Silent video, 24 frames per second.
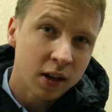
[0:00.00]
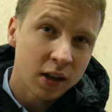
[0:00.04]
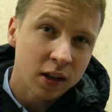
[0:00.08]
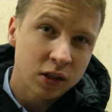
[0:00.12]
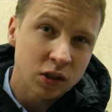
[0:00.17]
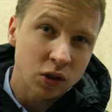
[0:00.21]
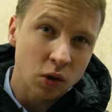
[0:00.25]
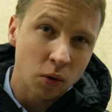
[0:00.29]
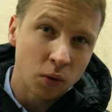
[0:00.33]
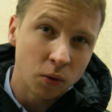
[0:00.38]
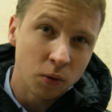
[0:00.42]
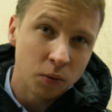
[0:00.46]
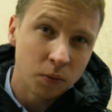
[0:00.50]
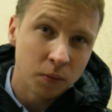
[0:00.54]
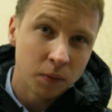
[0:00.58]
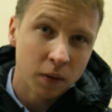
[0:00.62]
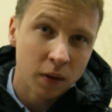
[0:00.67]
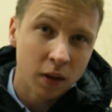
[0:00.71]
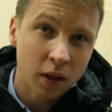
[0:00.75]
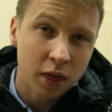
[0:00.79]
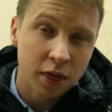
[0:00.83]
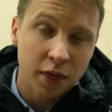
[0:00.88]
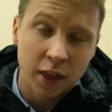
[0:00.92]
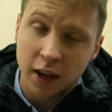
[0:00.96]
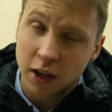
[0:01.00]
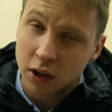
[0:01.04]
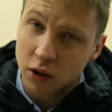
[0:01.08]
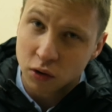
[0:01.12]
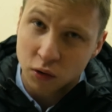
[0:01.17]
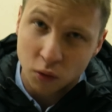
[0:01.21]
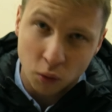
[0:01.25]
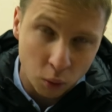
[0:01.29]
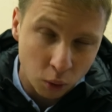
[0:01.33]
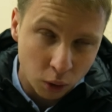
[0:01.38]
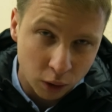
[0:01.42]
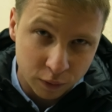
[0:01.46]
So thank you
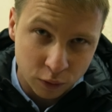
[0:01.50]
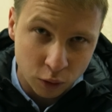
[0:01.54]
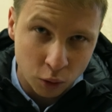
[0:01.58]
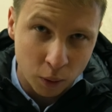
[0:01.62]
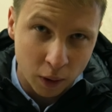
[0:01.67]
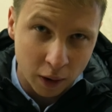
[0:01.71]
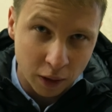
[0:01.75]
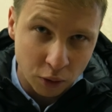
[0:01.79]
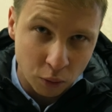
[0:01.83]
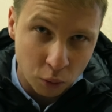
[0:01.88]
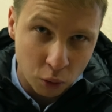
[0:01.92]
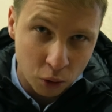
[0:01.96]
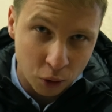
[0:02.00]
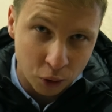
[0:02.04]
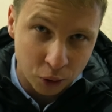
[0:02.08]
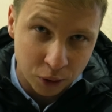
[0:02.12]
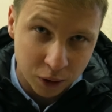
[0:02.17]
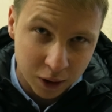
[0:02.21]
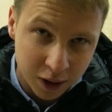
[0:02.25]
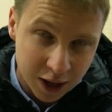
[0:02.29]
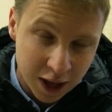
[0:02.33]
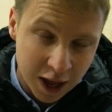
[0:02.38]
to all of you around the world.